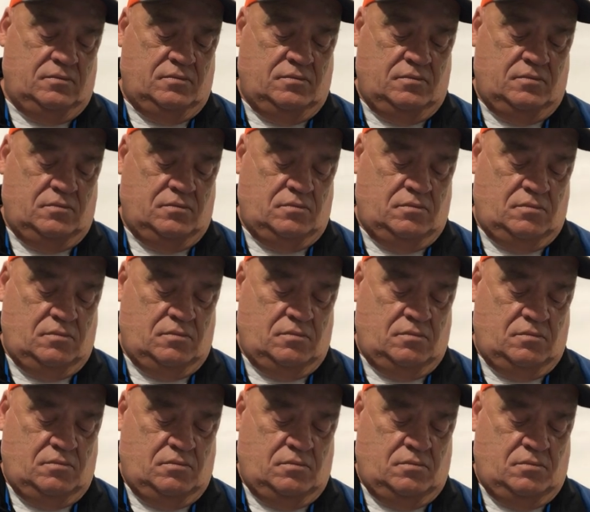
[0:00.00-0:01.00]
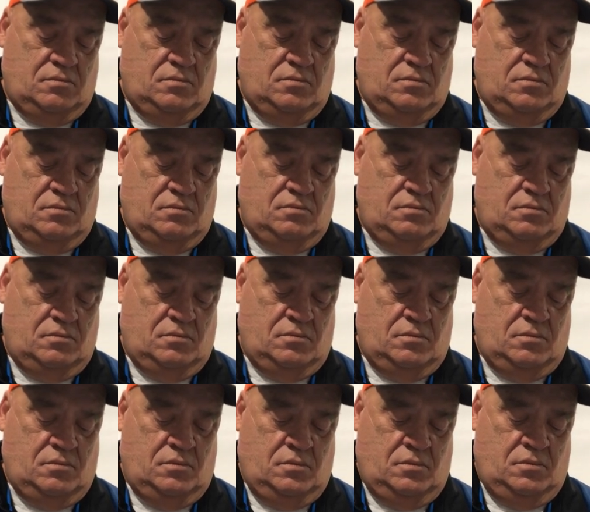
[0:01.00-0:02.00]

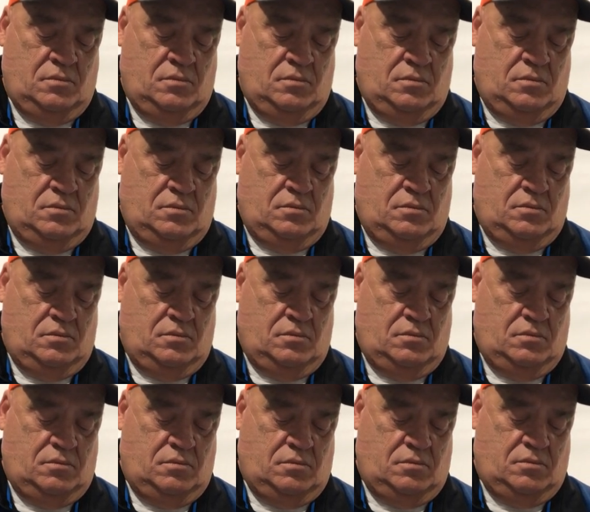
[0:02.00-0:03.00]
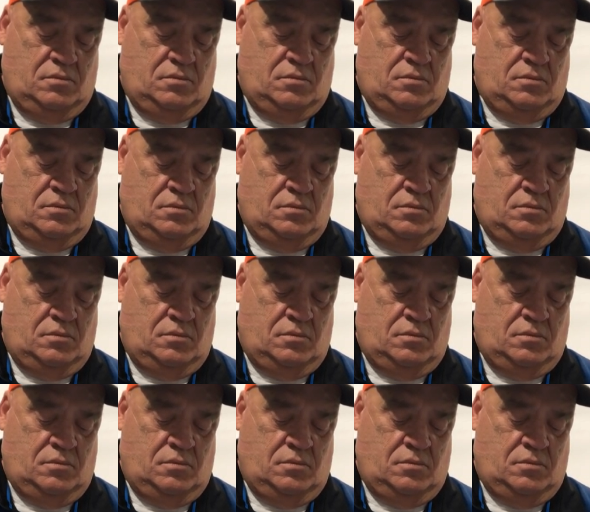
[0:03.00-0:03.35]
No one is speaking in this clip.